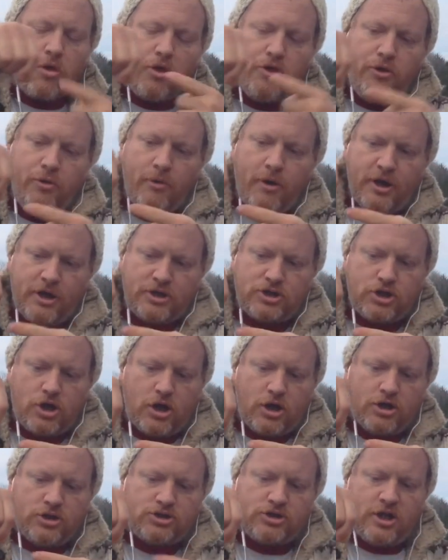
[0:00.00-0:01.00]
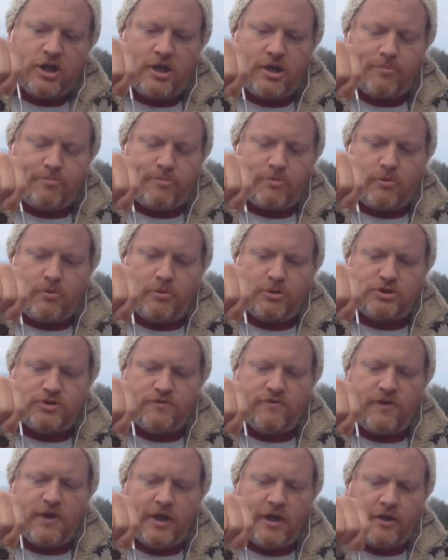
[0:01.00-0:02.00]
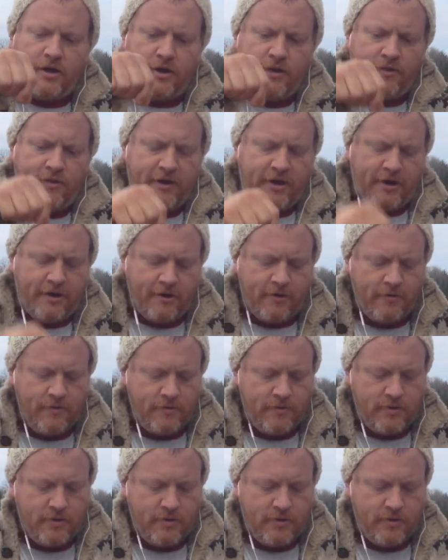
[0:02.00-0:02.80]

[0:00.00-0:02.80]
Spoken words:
you want to charge up what you've got on there.